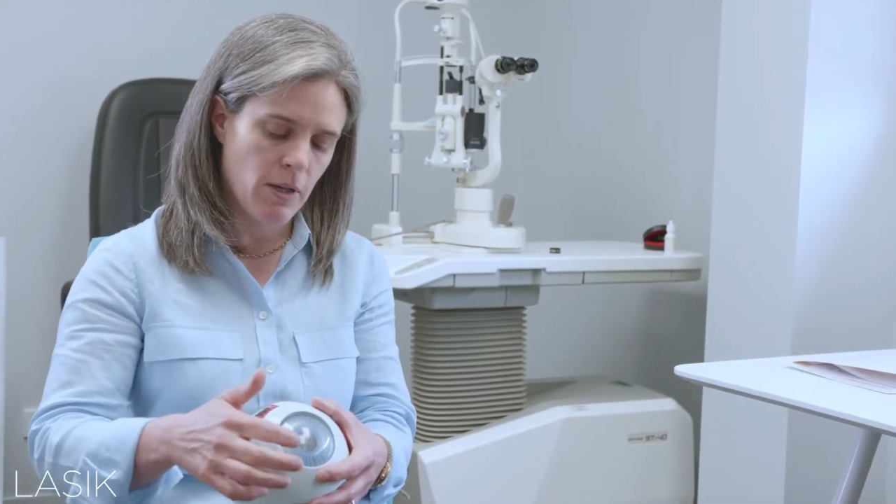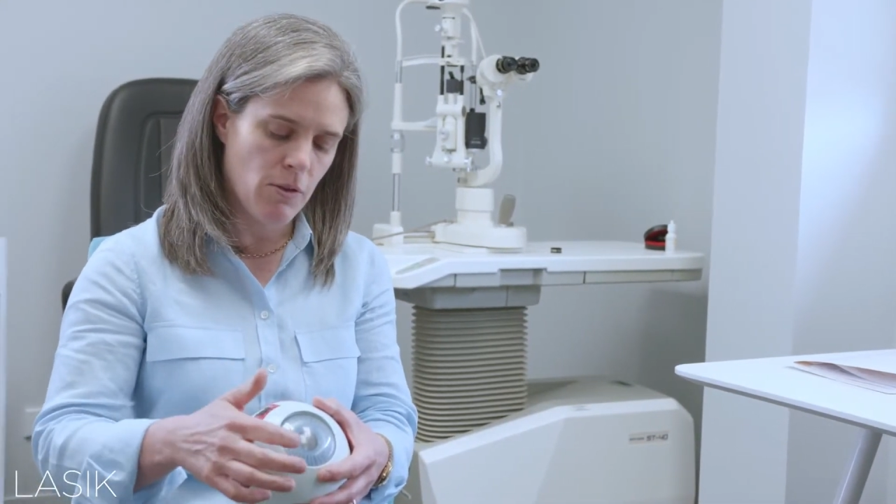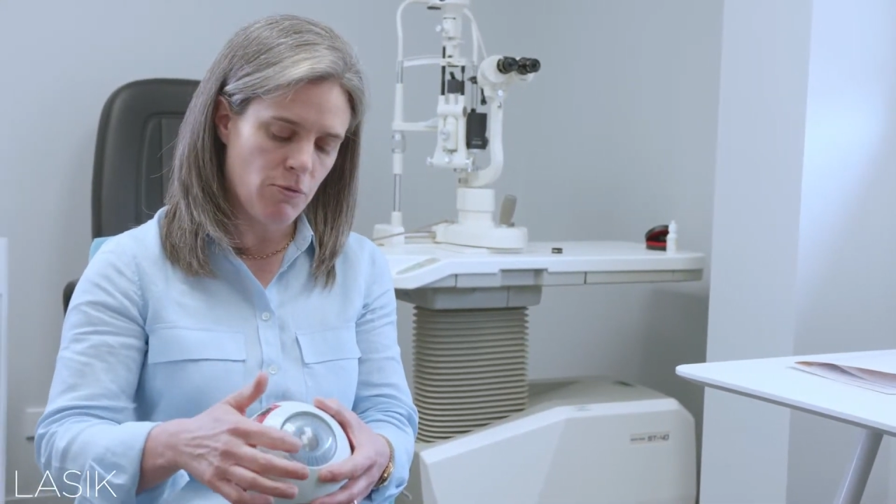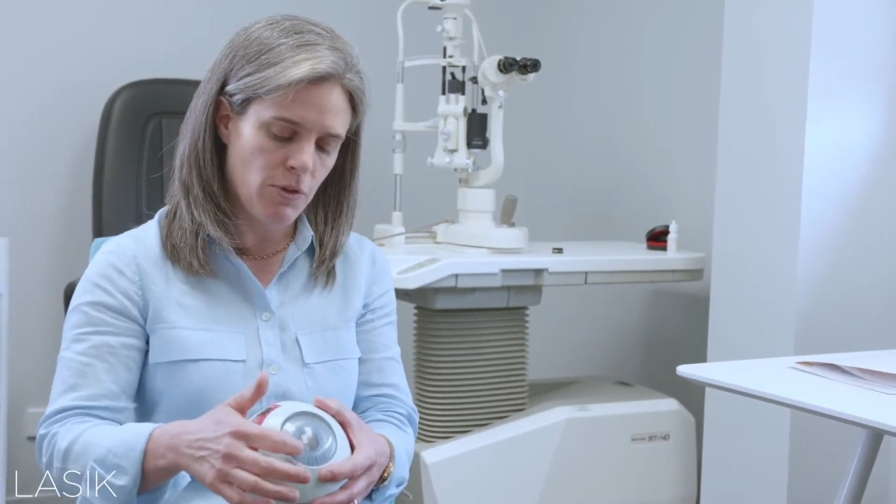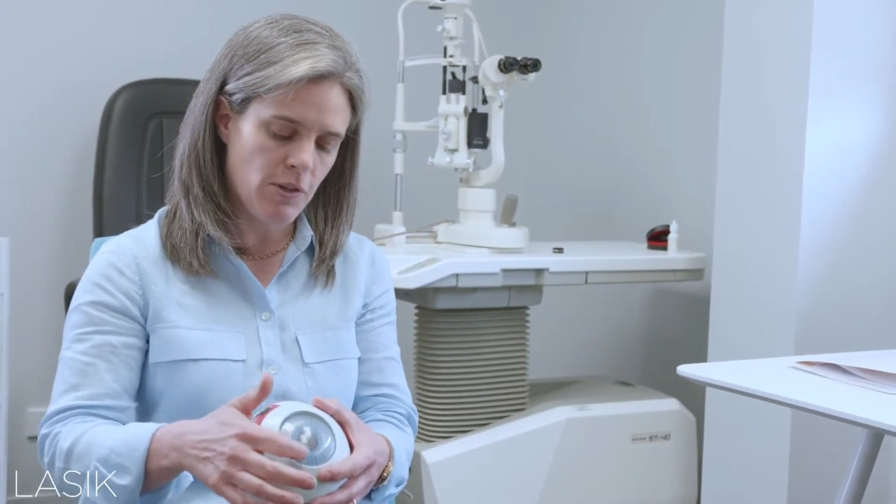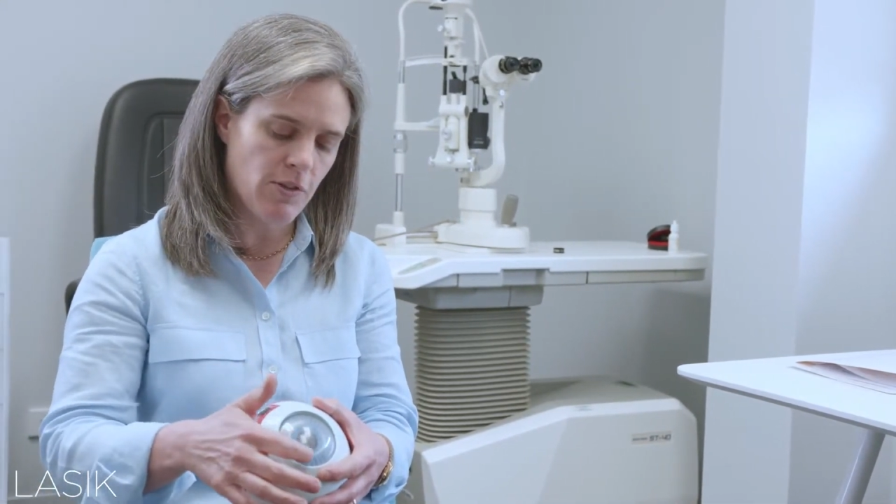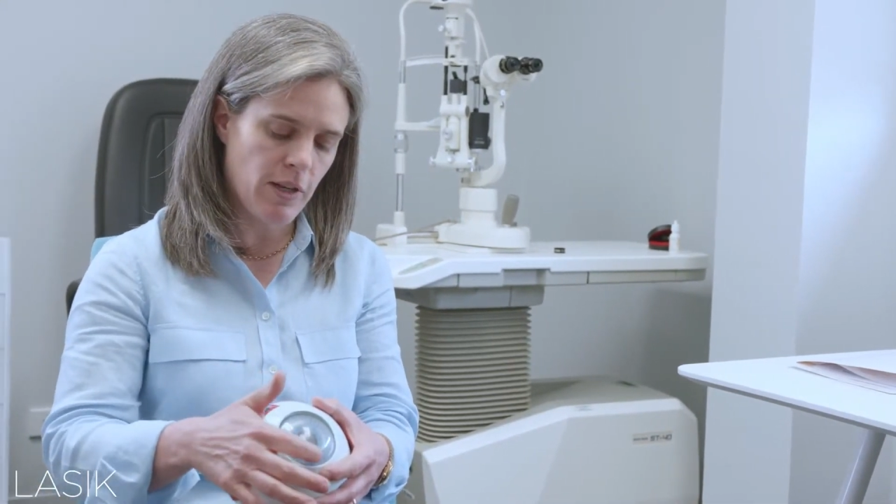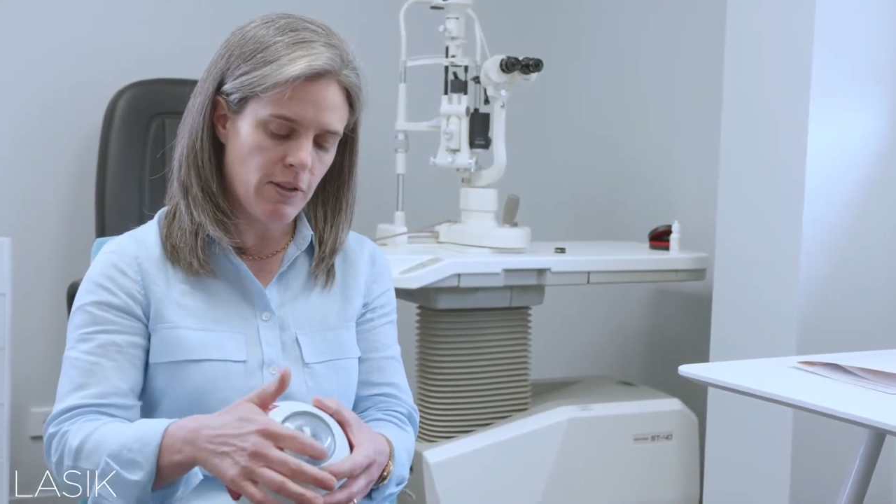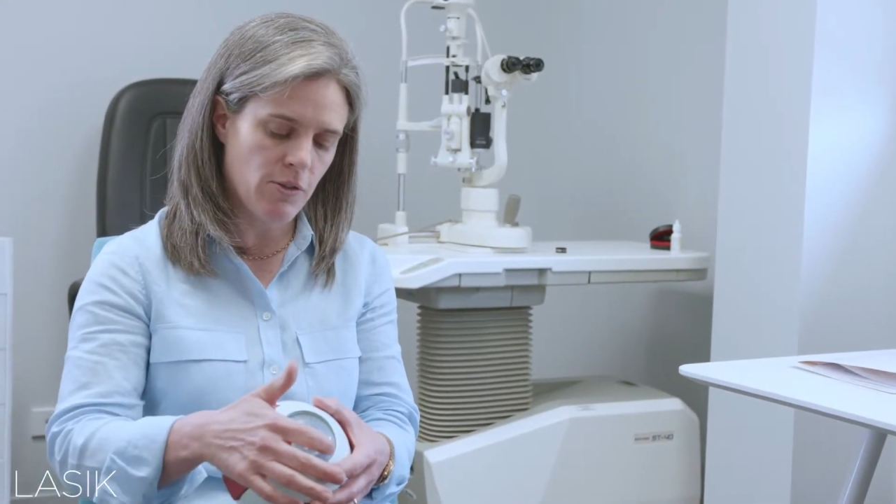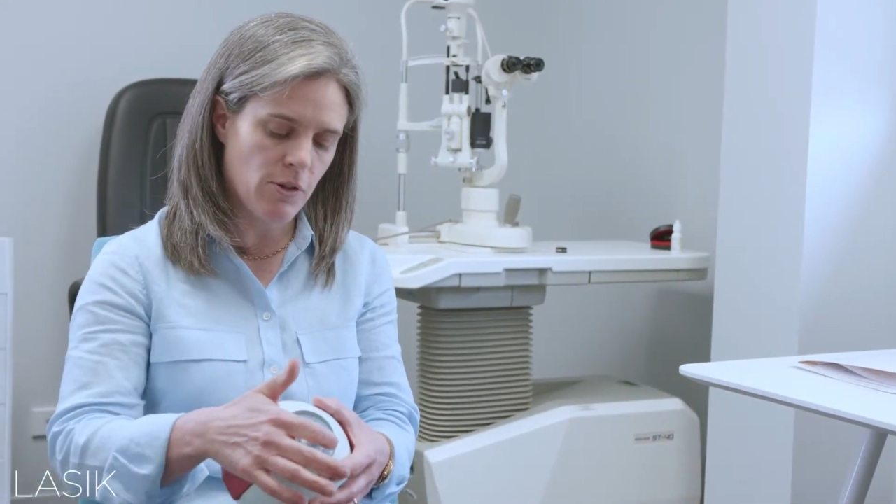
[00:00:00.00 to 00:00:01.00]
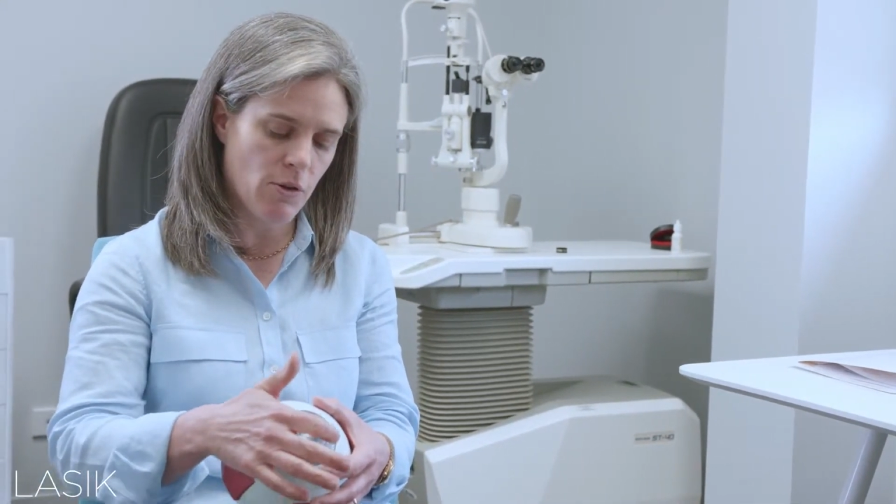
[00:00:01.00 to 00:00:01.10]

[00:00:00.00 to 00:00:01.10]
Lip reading: The first laser